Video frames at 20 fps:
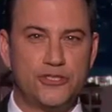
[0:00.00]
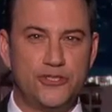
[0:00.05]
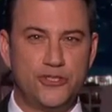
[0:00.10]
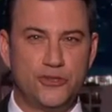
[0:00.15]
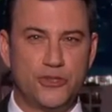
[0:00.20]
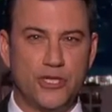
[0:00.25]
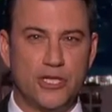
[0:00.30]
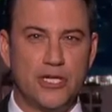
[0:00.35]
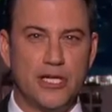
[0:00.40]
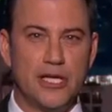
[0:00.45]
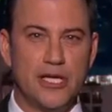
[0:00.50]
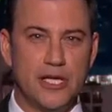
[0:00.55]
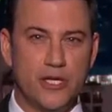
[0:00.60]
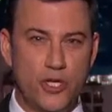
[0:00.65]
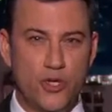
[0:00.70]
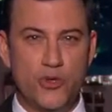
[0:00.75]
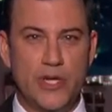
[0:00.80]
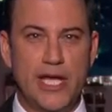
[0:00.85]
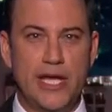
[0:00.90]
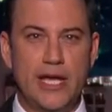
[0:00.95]

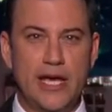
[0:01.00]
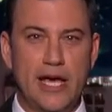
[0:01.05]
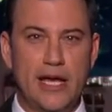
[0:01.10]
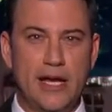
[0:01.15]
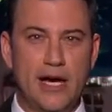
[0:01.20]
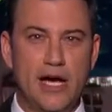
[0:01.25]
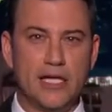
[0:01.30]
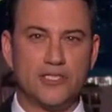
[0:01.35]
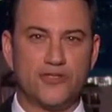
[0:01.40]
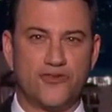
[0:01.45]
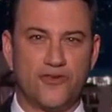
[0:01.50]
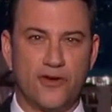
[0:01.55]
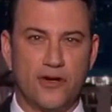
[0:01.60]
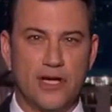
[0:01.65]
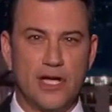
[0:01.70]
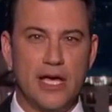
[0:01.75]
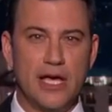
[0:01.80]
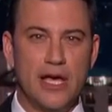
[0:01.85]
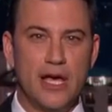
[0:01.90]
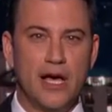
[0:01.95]
Unit at
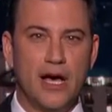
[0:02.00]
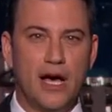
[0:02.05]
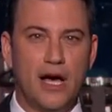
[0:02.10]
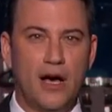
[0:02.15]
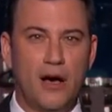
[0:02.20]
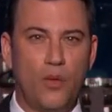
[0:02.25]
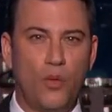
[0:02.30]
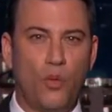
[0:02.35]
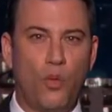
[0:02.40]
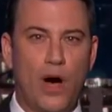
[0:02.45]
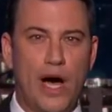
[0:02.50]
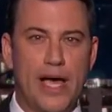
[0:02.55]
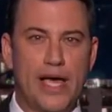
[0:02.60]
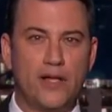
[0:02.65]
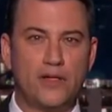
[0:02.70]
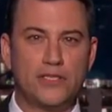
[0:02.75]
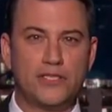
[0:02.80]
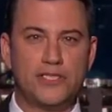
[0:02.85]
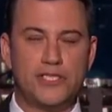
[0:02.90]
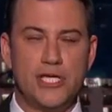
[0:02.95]
Oxford,
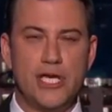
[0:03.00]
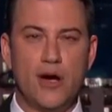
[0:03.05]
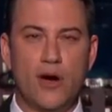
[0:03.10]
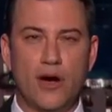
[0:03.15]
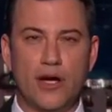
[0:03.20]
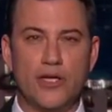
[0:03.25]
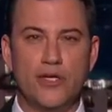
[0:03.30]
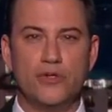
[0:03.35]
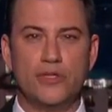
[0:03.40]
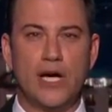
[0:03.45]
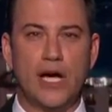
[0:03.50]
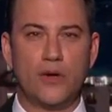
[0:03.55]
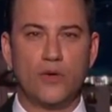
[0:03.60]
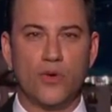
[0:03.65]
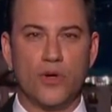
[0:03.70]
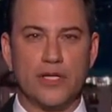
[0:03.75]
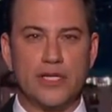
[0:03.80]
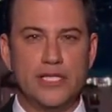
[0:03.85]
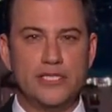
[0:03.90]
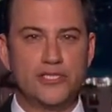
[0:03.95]

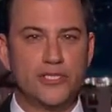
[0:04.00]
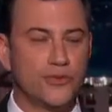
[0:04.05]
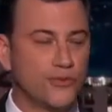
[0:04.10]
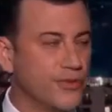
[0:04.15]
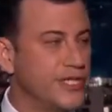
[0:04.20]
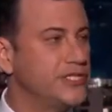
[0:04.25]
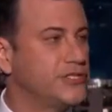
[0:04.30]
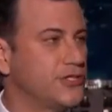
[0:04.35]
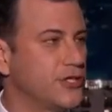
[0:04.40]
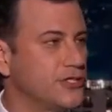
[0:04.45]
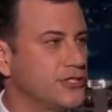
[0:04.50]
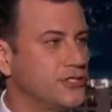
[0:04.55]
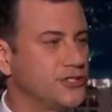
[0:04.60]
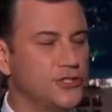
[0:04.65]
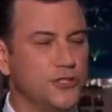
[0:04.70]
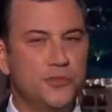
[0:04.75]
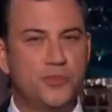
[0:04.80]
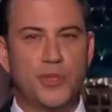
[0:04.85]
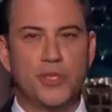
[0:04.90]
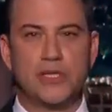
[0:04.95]
wildcru.org. These are the researchers
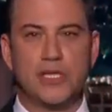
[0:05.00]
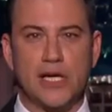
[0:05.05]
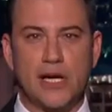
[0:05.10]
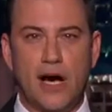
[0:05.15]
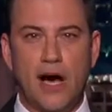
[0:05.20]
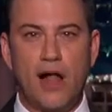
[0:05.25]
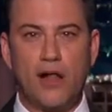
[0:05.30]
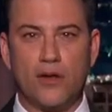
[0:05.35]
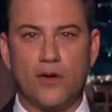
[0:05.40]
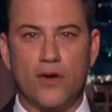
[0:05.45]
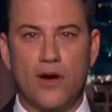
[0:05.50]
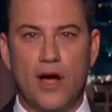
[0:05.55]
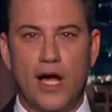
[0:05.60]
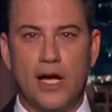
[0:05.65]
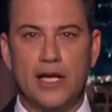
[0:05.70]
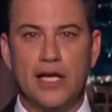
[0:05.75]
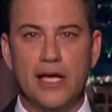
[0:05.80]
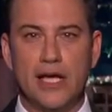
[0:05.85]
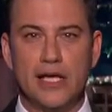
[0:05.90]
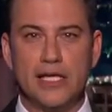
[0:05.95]
who put the collar
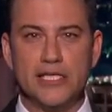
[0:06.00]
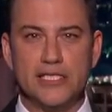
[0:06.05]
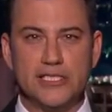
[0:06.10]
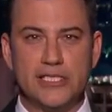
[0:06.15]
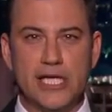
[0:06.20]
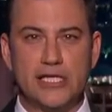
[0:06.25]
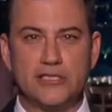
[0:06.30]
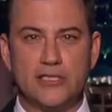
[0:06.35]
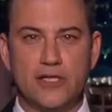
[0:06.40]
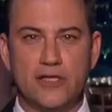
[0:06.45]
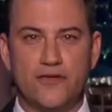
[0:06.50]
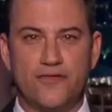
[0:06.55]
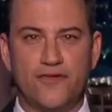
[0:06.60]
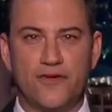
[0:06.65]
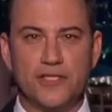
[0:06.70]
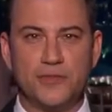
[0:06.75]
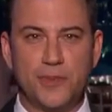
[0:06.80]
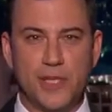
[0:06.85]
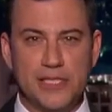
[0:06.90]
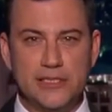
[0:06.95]
on Cecil in the
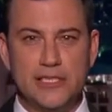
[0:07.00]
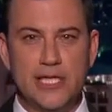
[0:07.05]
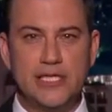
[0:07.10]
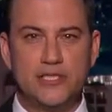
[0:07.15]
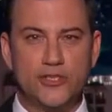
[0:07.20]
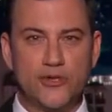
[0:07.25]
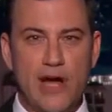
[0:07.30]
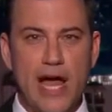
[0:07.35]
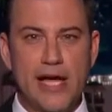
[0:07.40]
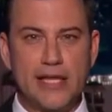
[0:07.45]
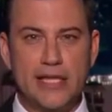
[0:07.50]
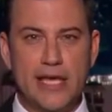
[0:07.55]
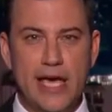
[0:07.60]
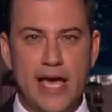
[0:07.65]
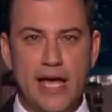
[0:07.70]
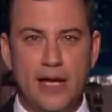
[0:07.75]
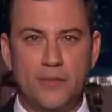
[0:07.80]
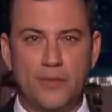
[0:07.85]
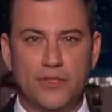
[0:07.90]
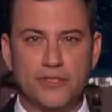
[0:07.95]
first place. They track the
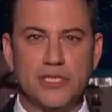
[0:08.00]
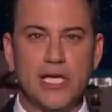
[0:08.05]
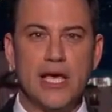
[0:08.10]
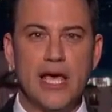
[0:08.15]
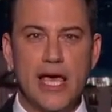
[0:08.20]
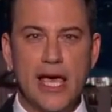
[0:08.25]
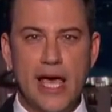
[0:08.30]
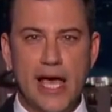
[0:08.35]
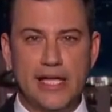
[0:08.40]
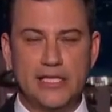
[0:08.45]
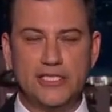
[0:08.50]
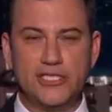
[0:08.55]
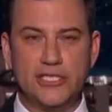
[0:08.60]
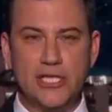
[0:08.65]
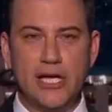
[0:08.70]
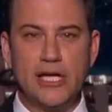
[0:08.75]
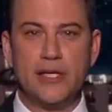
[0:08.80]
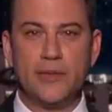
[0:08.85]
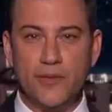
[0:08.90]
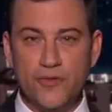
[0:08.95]
animals and
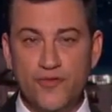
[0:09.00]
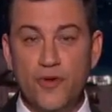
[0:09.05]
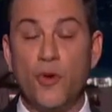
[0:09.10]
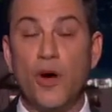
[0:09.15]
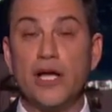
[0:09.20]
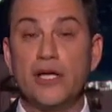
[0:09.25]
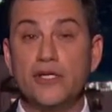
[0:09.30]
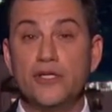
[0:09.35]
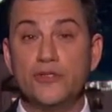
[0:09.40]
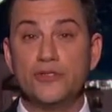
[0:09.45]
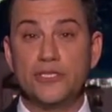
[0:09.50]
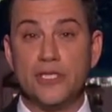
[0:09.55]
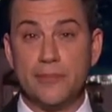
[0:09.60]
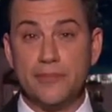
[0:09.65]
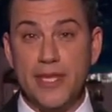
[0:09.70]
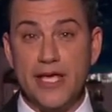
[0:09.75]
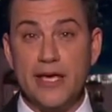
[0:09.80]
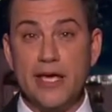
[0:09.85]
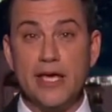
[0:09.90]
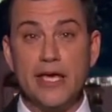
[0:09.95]
study them. If you want to do
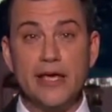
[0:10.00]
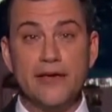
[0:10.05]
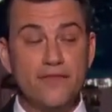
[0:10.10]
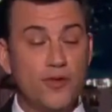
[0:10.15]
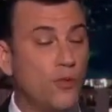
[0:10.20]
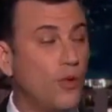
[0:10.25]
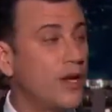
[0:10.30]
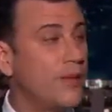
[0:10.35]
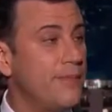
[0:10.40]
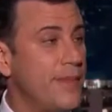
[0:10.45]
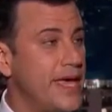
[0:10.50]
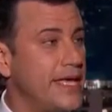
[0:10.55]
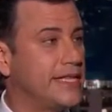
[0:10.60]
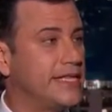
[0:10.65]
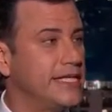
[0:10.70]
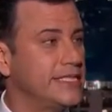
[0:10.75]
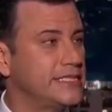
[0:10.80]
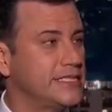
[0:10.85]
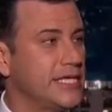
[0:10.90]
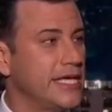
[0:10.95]
something, if you want to make
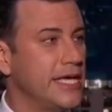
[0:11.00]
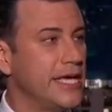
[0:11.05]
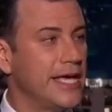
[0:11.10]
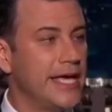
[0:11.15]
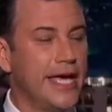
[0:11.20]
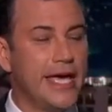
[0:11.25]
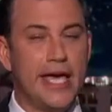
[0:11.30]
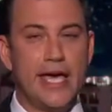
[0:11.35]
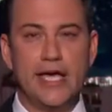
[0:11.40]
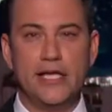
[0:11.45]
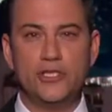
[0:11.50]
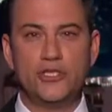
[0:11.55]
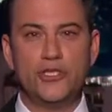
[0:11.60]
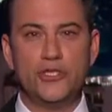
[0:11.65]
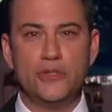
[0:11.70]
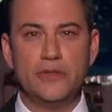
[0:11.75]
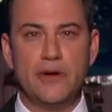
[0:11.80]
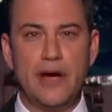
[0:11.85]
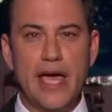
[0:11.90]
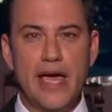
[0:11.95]
this
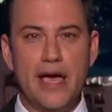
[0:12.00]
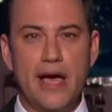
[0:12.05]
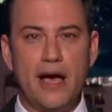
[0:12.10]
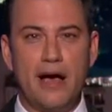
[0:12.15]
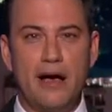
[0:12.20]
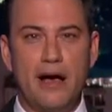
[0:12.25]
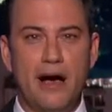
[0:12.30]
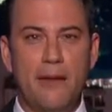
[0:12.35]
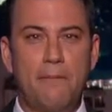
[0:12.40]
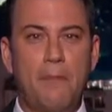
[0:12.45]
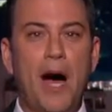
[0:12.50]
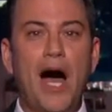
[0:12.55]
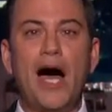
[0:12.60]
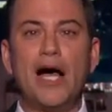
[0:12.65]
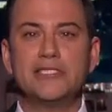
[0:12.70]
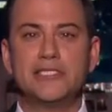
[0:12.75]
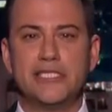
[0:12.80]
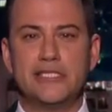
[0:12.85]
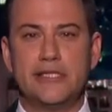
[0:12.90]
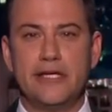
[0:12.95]
into a
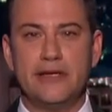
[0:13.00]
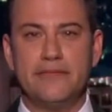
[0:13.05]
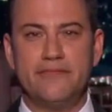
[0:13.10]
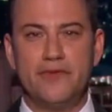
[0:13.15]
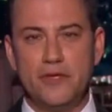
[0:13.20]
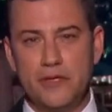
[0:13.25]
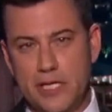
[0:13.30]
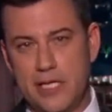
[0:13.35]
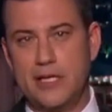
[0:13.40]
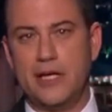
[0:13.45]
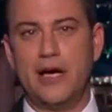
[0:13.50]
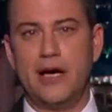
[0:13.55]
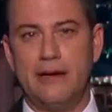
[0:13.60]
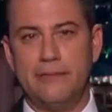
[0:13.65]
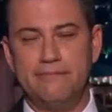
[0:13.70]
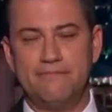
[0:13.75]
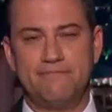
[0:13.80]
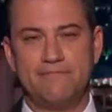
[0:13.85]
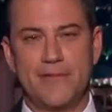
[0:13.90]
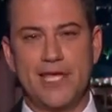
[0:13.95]
positive, you can,
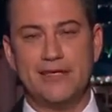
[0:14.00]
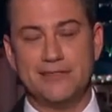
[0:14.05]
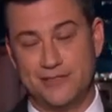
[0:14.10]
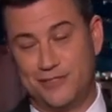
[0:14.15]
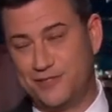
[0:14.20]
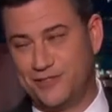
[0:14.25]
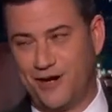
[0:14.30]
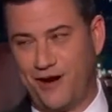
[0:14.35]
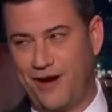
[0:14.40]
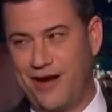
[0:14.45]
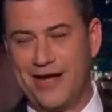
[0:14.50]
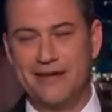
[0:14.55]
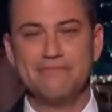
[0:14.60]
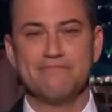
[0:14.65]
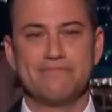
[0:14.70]
sorry.